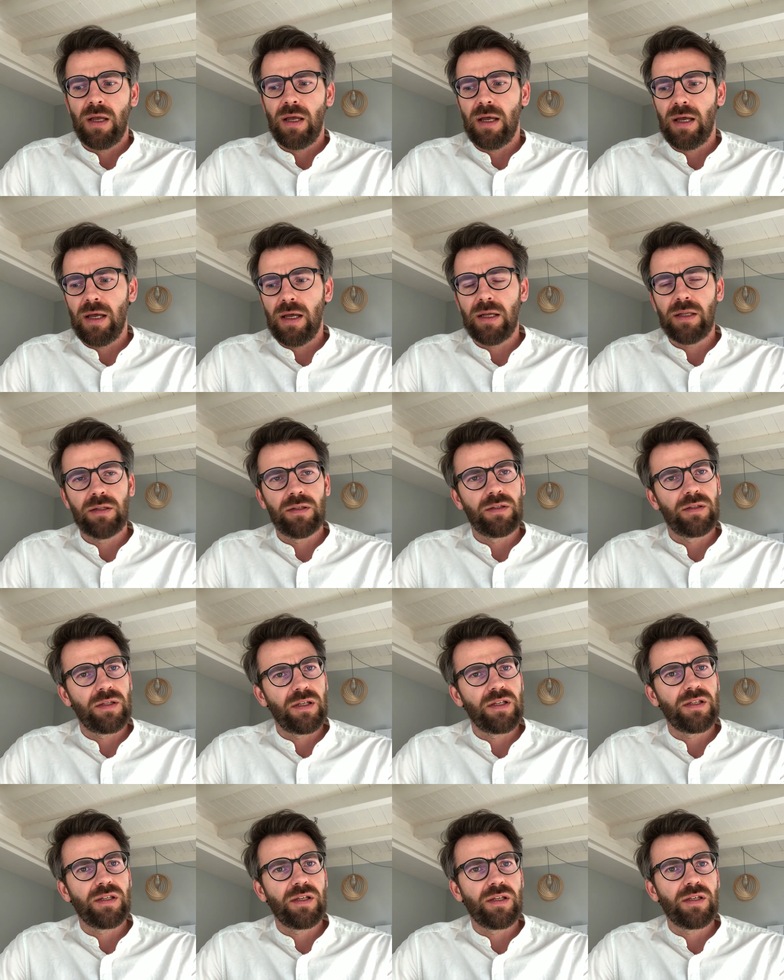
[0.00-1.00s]
And
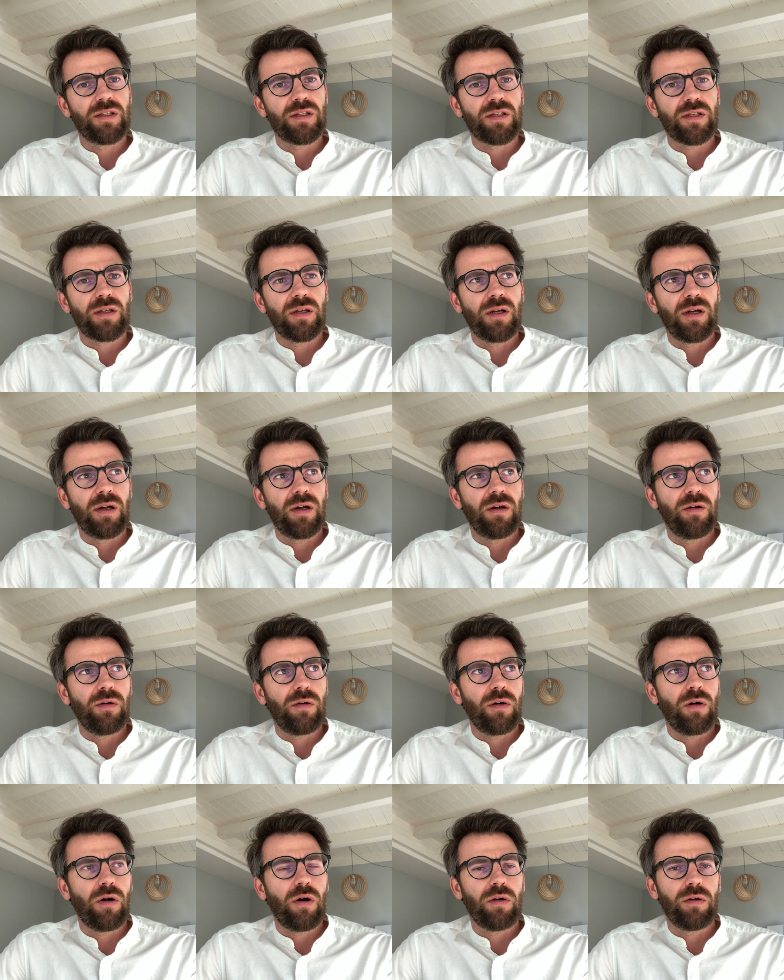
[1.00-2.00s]
this is
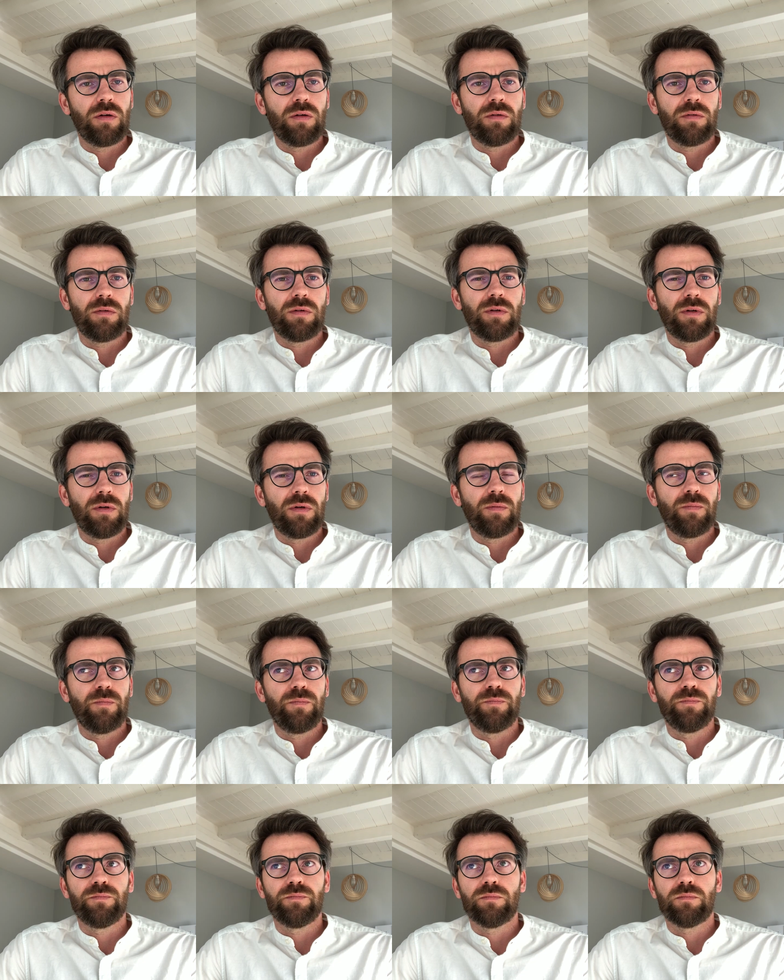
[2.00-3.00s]

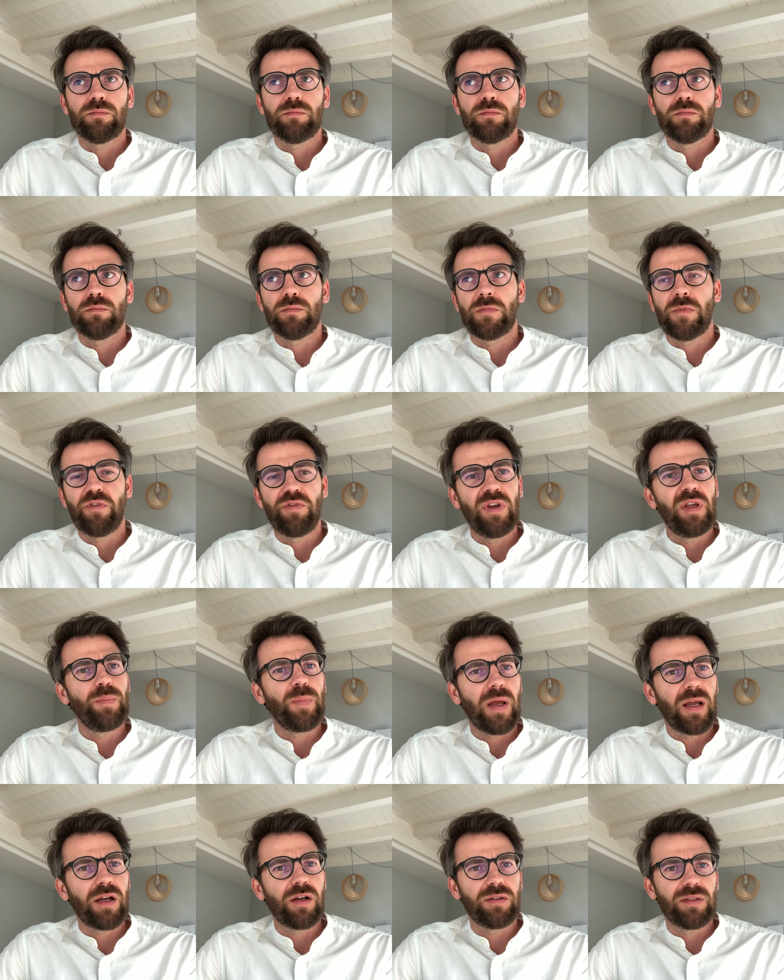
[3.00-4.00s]
the
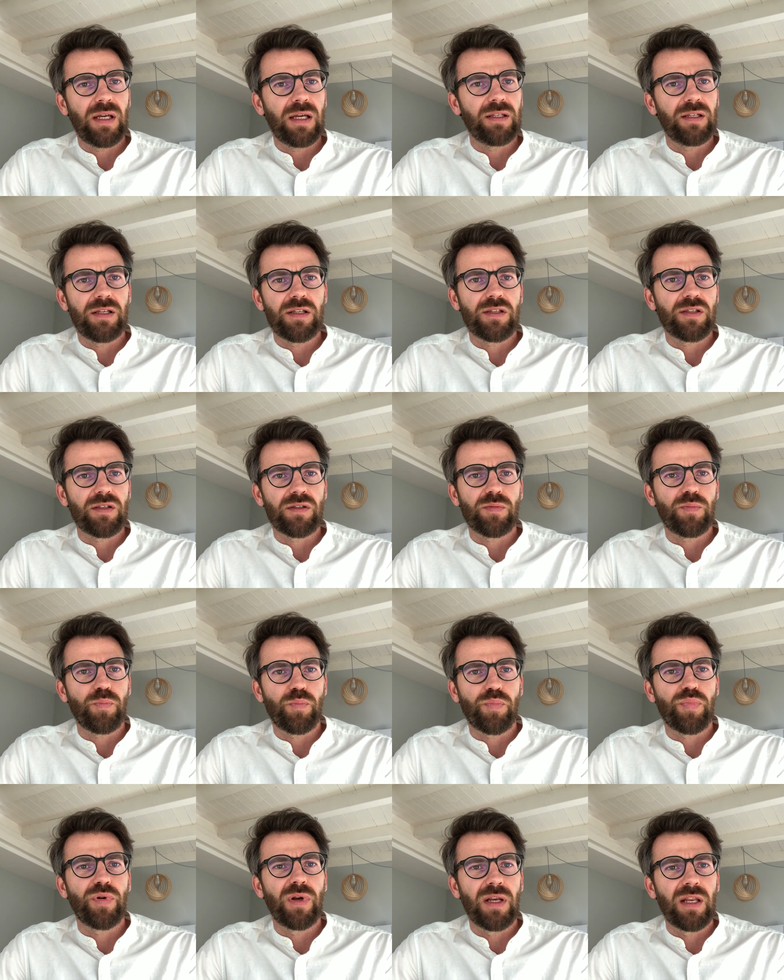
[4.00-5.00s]
feedback on that is
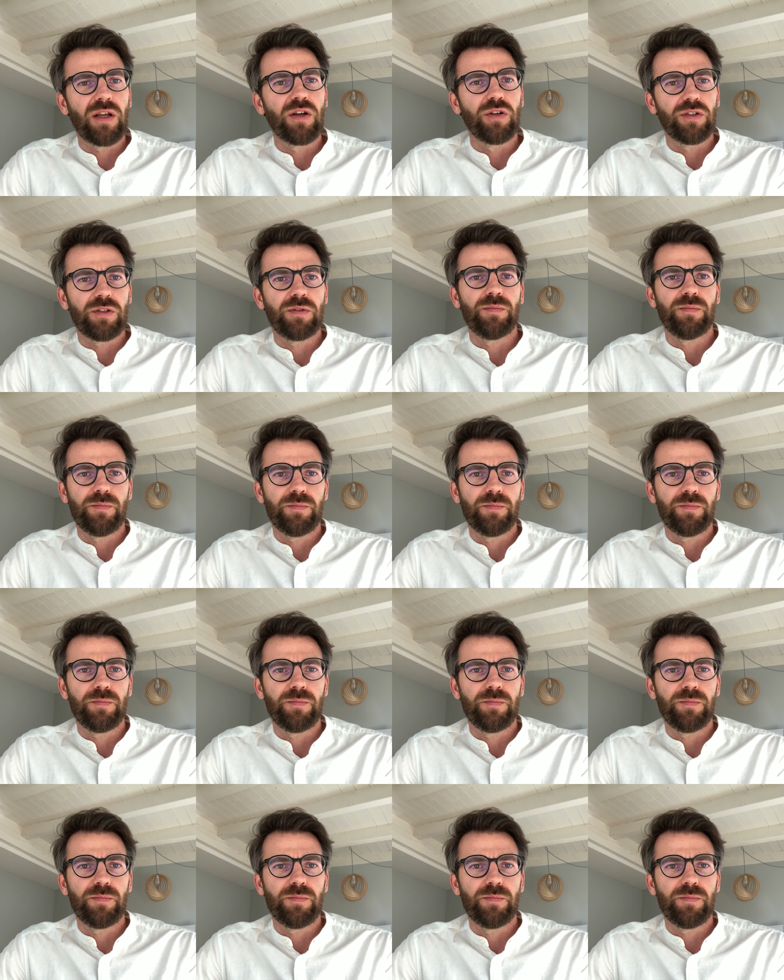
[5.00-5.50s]
pretty good.